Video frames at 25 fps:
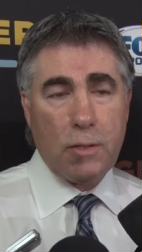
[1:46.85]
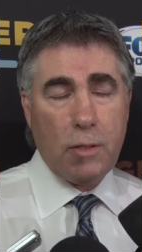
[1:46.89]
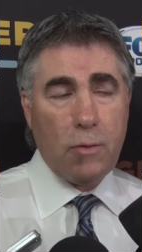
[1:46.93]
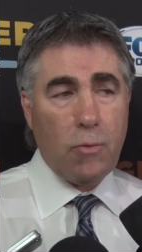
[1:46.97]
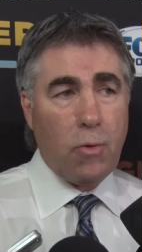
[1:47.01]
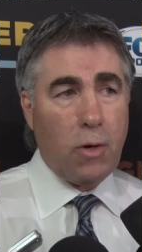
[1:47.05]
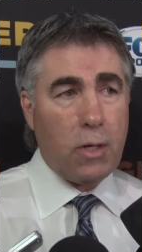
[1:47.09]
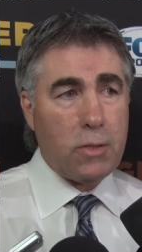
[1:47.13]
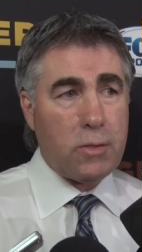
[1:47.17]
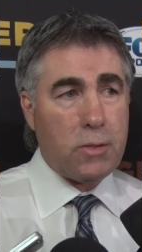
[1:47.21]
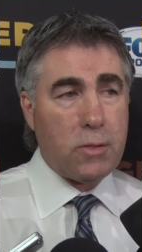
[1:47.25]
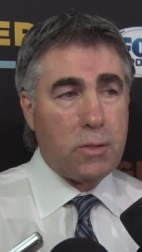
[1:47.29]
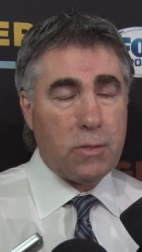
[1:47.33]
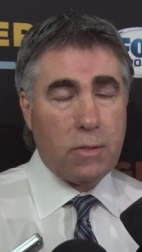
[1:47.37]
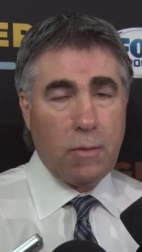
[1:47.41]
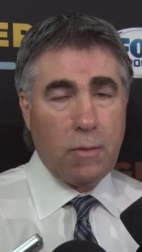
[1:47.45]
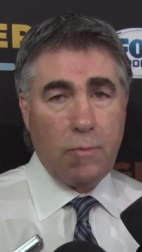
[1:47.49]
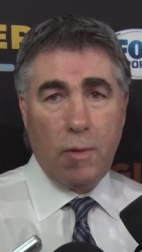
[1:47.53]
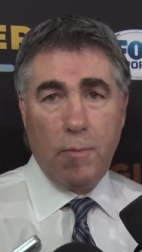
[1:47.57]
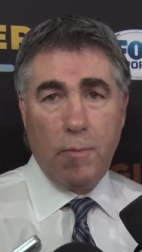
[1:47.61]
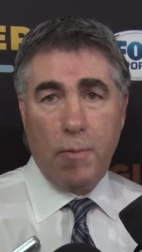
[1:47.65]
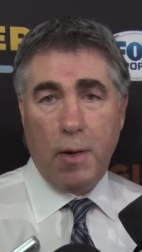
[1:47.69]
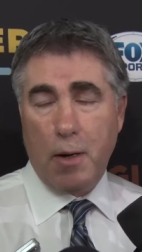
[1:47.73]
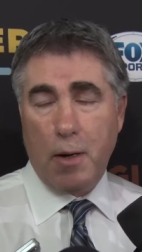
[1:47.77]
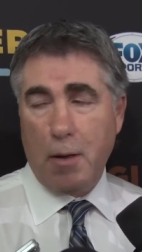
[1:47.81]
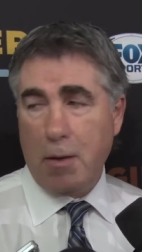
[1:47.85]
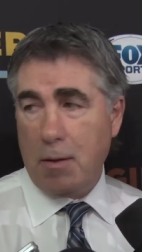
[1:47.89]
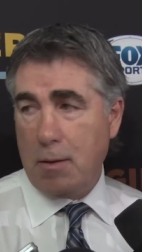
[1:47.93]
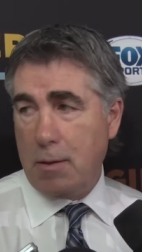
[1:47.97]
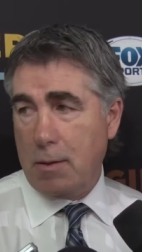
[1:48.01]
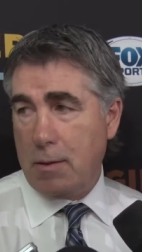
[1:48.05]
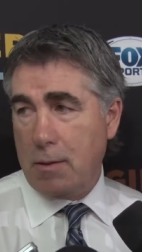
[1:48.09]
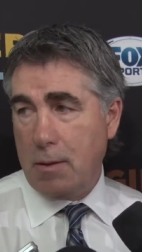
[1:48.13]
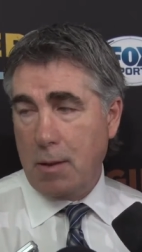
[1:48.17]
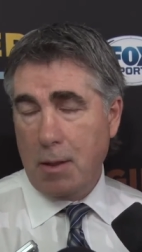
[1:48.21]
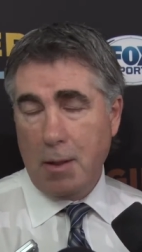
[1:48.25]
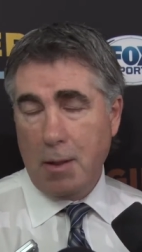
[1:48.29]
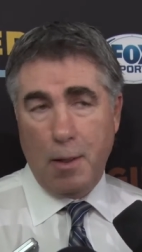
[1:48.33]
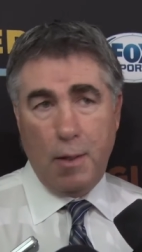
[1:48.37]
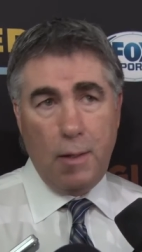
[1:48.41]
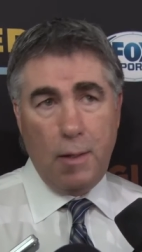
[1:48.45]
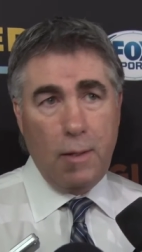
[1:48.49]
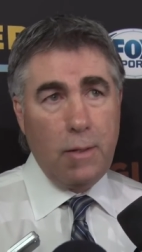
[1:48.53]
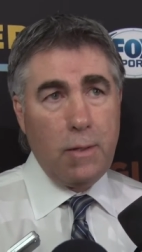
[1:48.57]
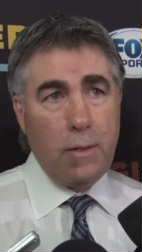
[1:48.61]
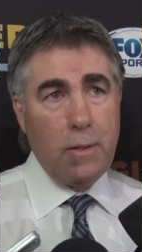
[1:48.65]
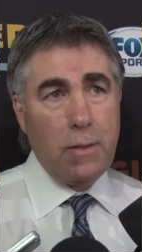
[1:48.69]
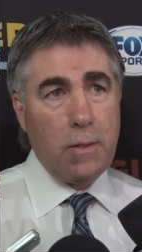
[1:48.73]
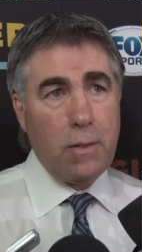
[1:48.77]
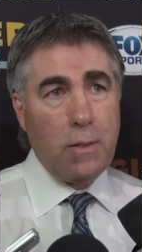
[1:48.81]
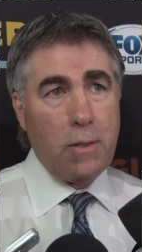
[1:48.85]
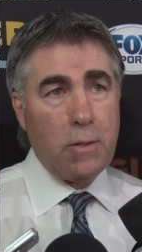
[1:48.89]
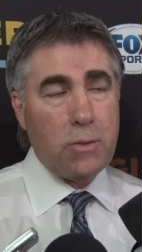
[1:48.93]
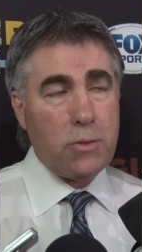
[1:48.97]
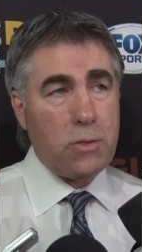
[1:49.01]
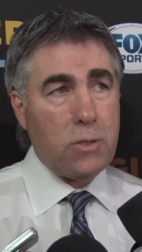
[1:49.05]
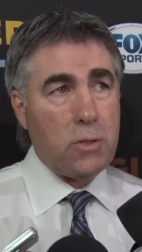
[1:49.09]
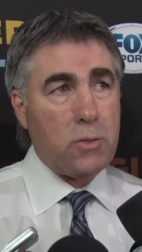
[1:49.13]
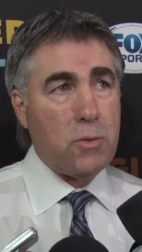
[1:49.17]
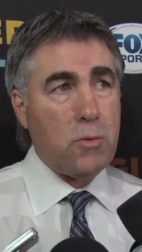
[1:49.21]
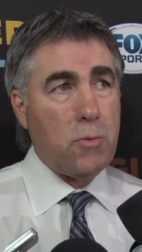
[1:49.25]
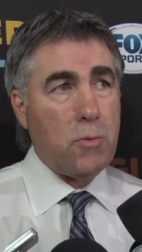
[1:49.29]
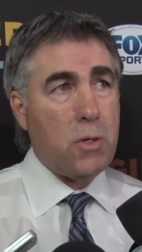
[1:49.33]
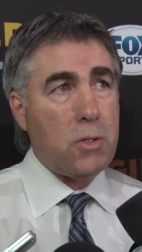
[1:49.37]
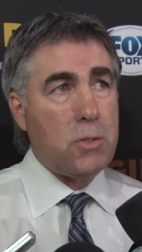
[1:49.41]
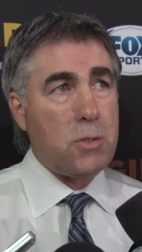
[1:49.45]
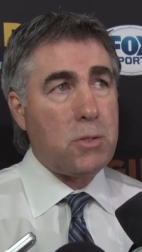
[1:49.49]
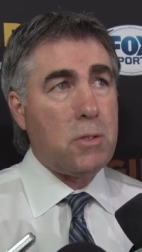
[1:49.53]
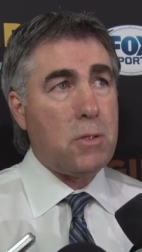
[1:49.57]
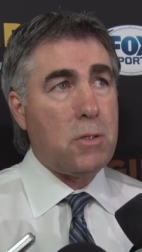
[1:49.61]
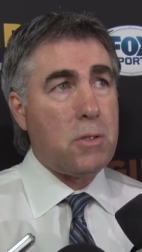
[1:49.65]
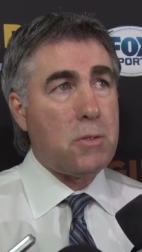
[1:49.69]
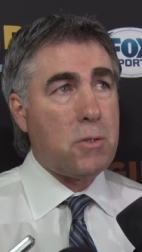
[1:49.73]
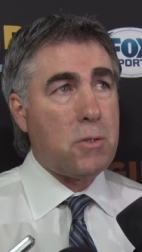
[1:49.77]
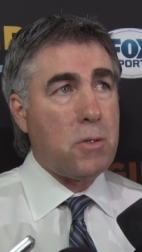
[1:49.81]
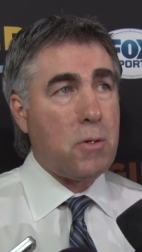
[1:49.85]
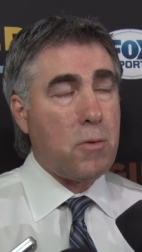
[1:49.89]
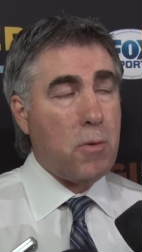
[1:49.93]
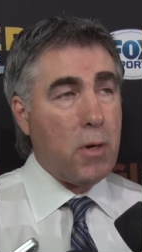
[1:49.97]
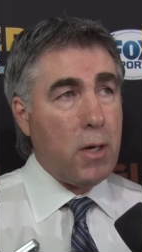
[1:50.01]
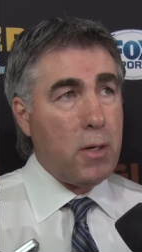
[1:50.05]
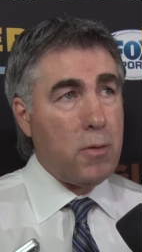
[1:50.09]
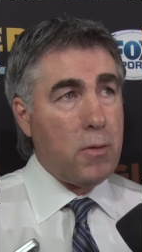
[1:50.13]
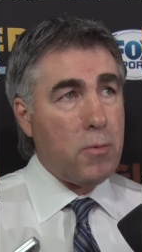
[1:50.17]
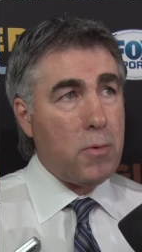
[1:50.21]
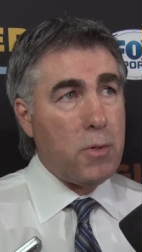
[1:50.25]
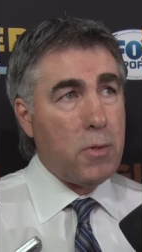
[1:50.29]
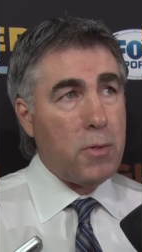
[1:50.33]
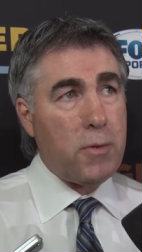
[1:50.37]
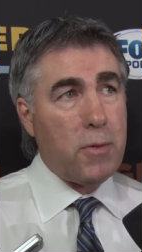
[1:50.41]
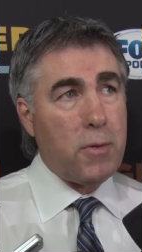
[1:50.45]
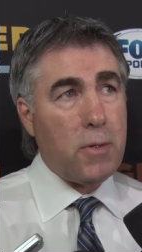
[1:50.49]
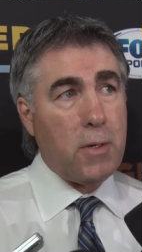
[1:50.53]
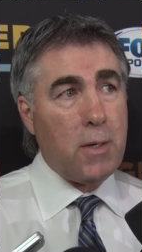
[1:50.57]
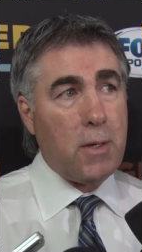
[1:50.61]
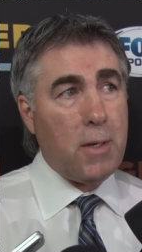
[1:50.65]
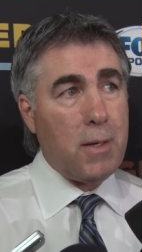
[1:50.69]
He wants us to be better, and our situation isn't great with